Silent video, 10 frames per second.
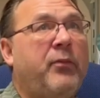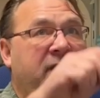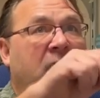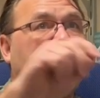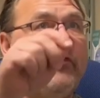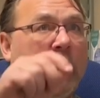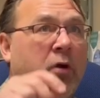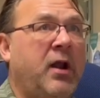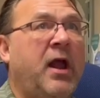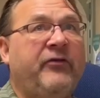and now let's
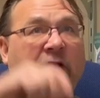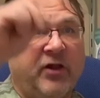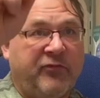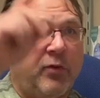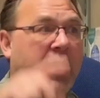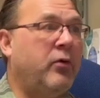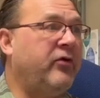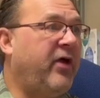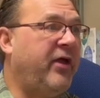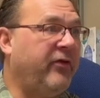organize it, let's
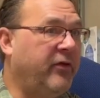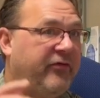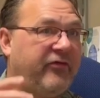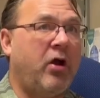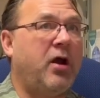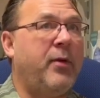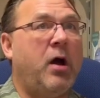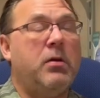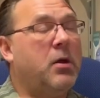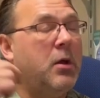prioritize it, let's talk about